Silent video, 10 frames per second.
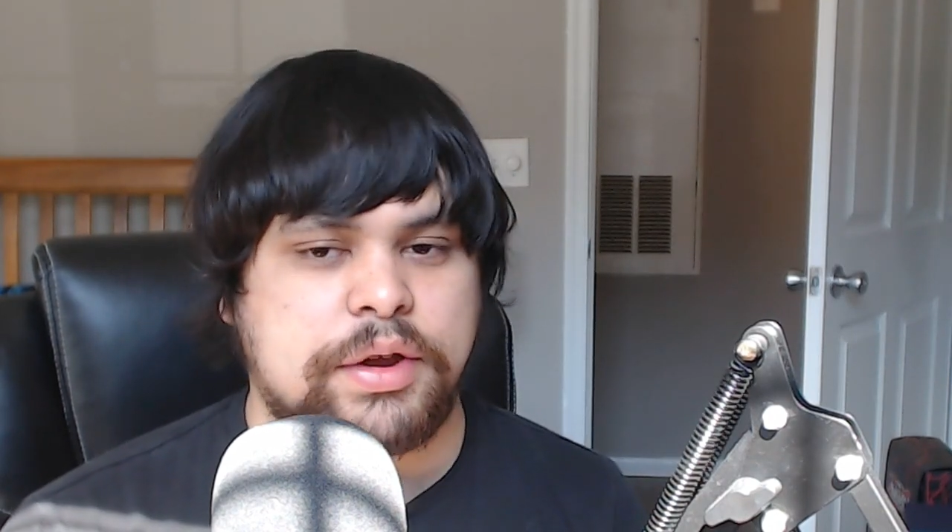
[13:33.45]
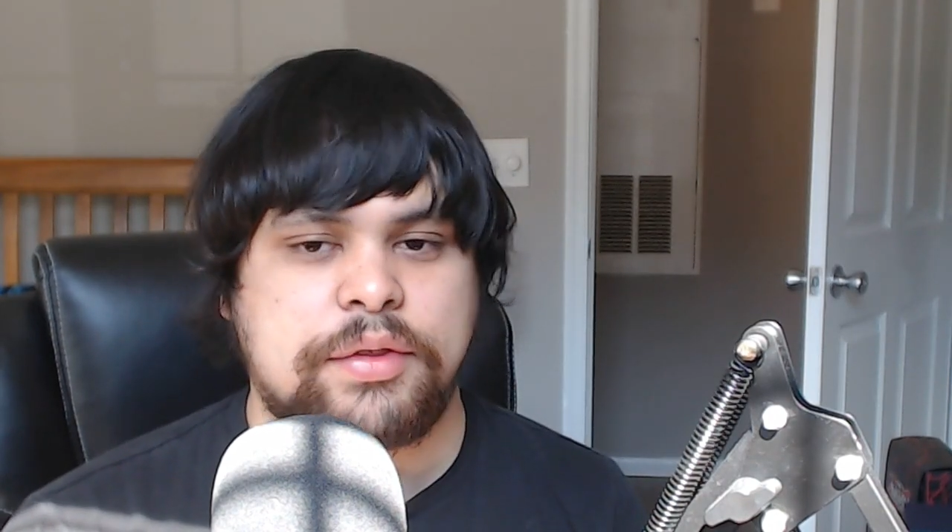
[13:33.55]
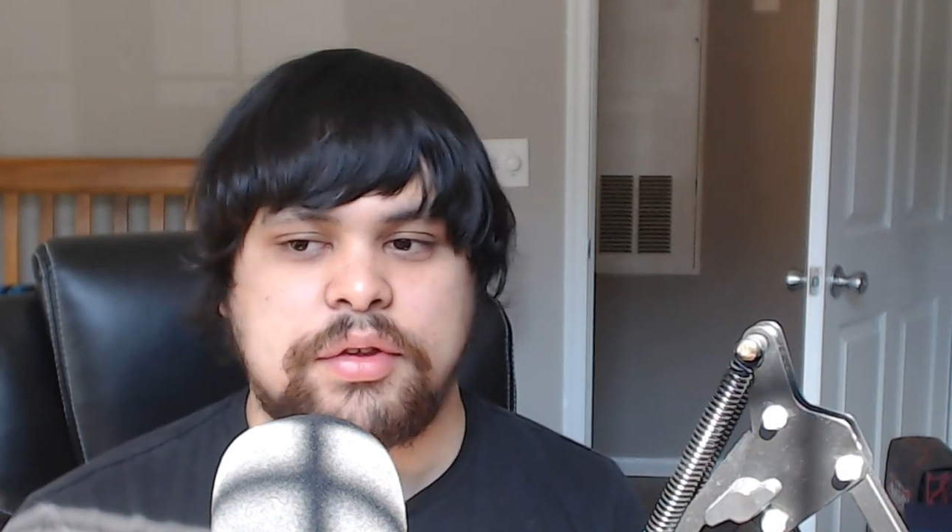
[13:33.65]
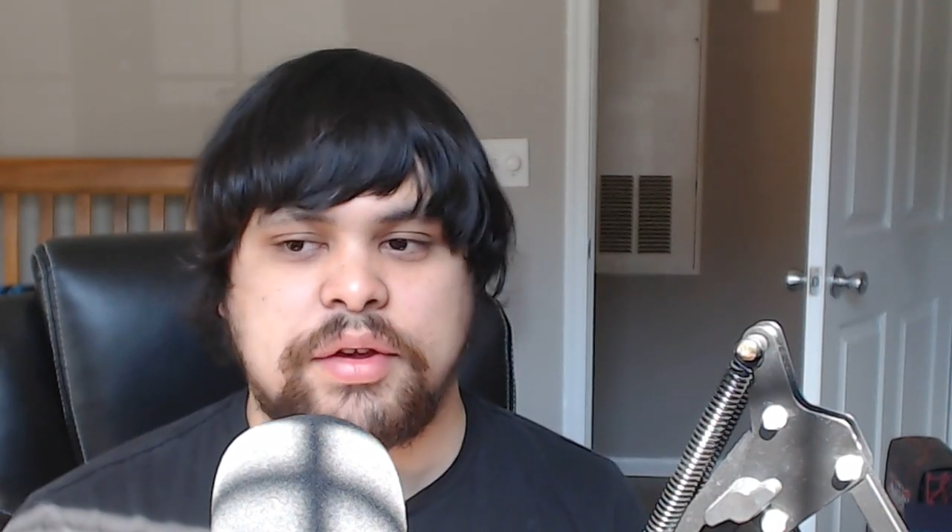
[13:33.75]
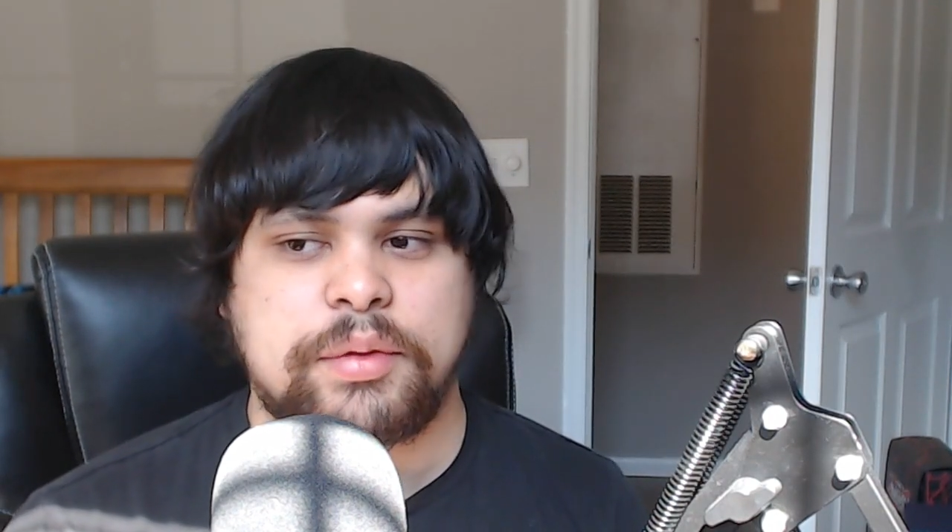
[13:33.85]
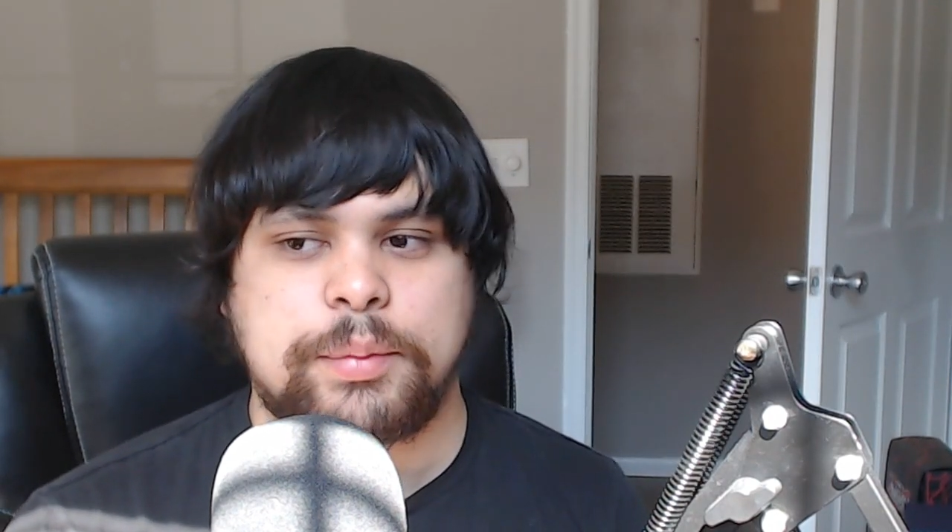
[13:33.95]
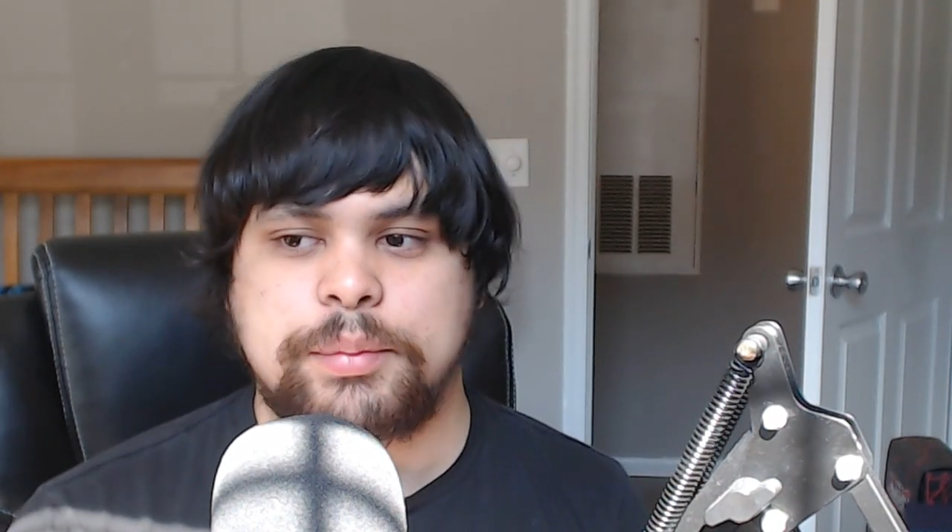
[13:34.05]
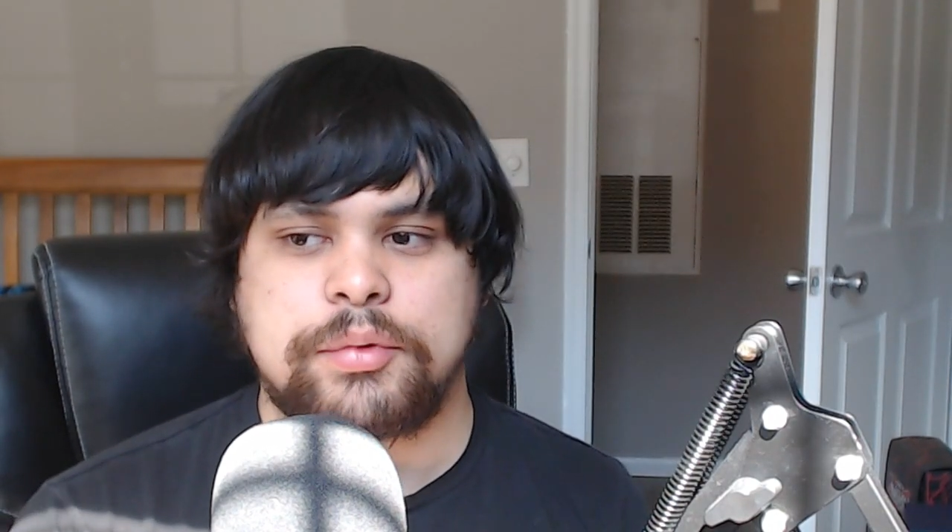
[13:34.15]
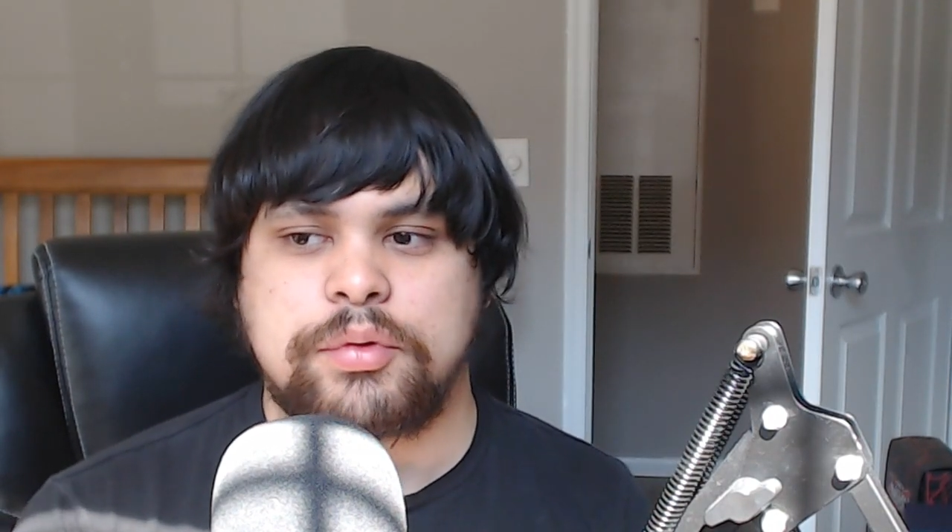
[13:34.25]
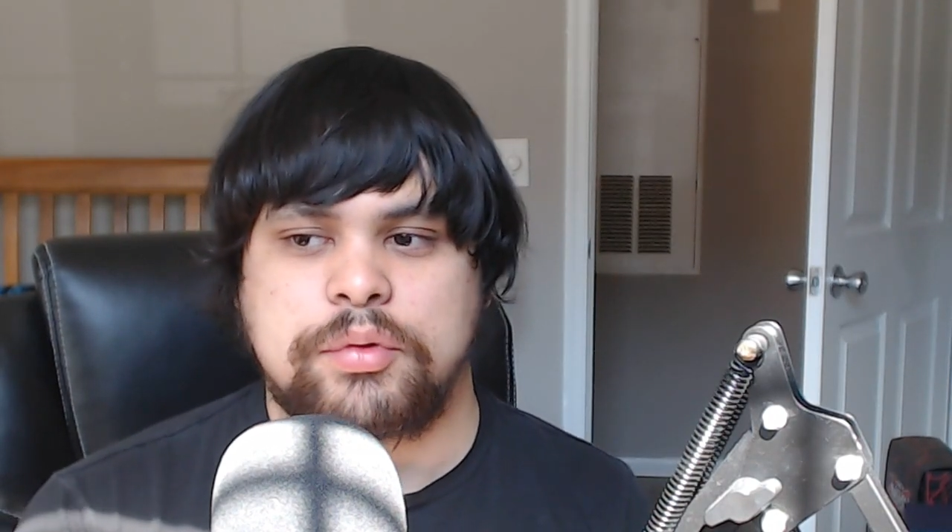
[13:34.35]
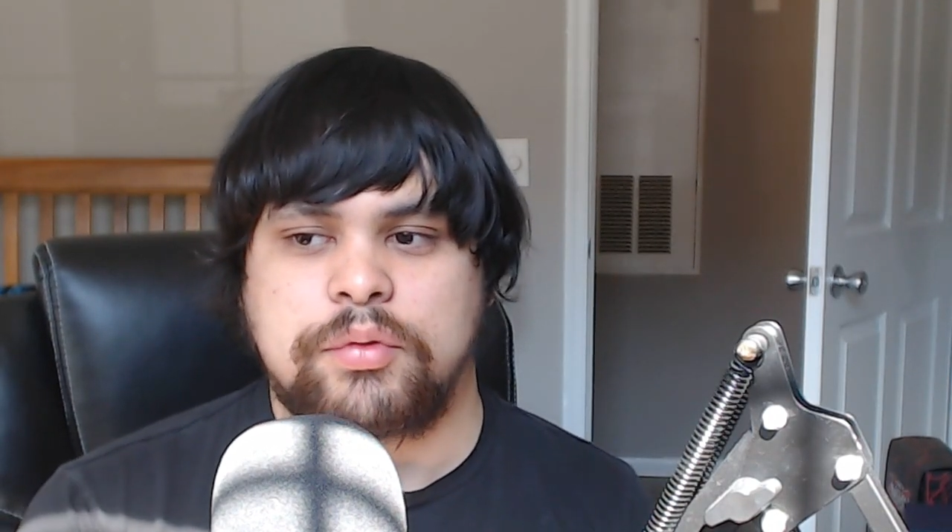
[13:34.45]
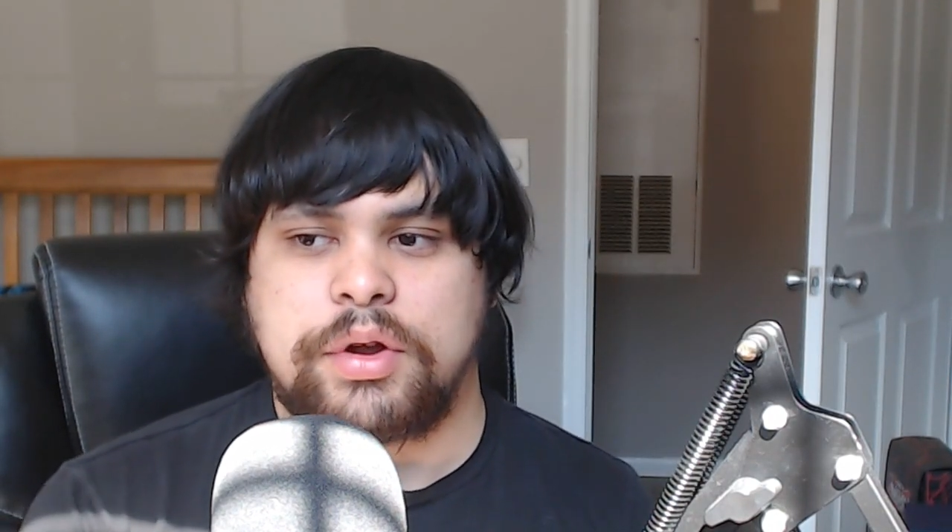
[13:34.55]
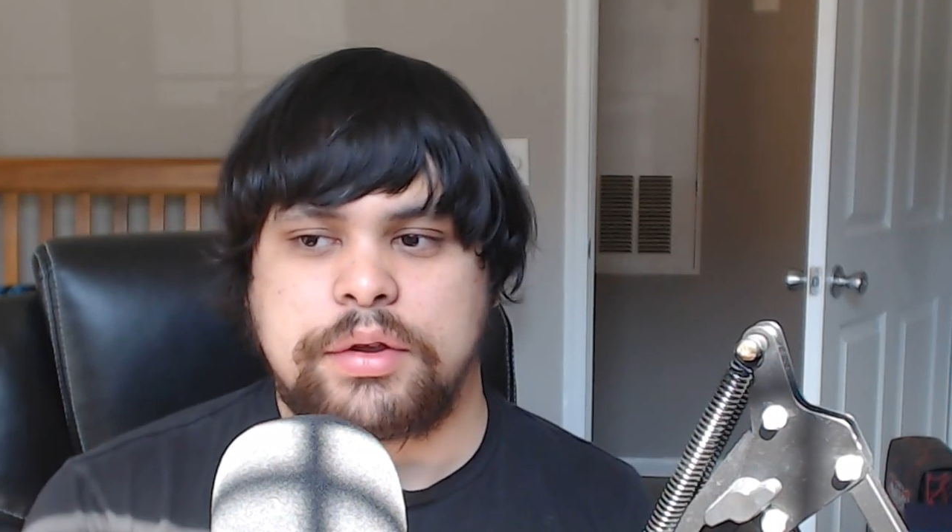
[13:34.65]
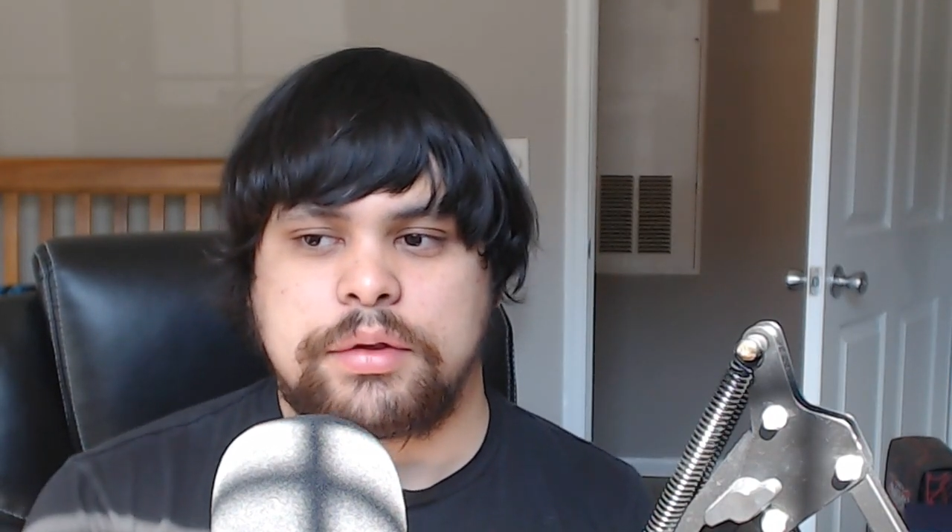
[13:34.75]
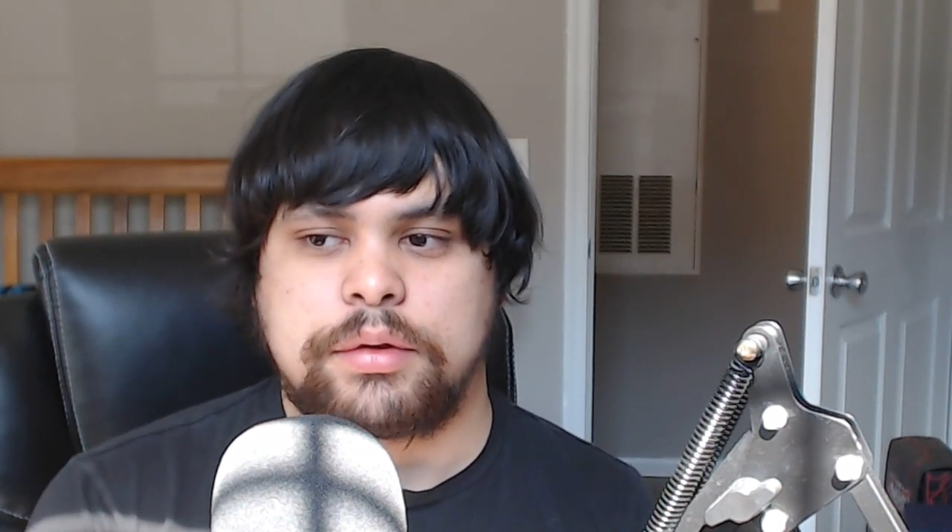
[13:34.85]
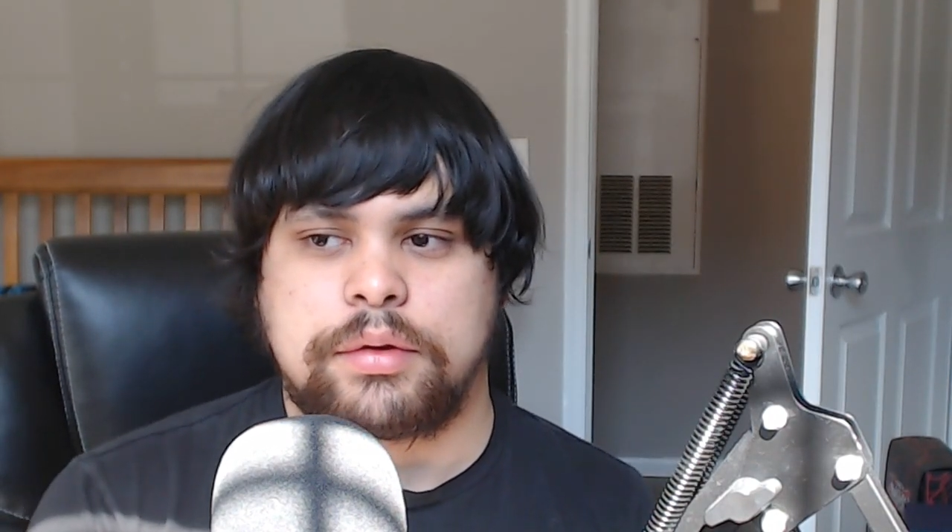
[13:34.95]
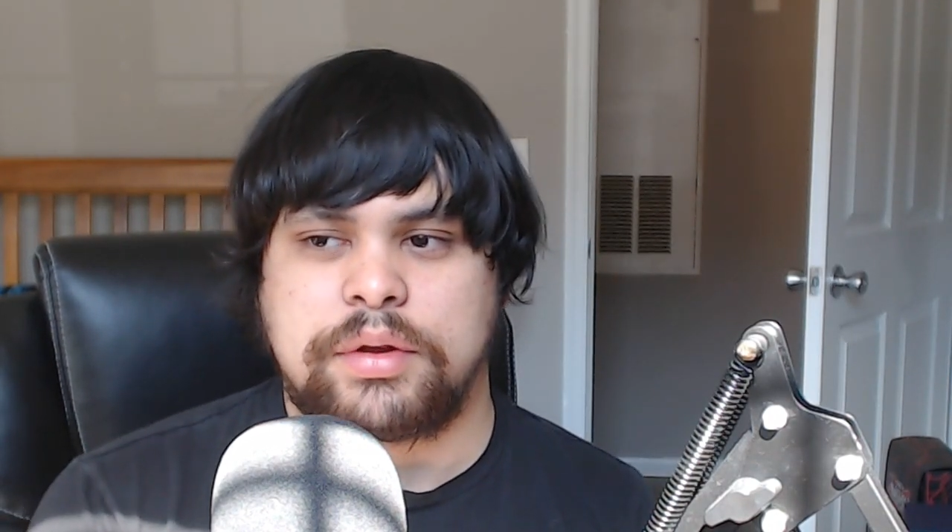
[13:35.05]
and then you have the people who run,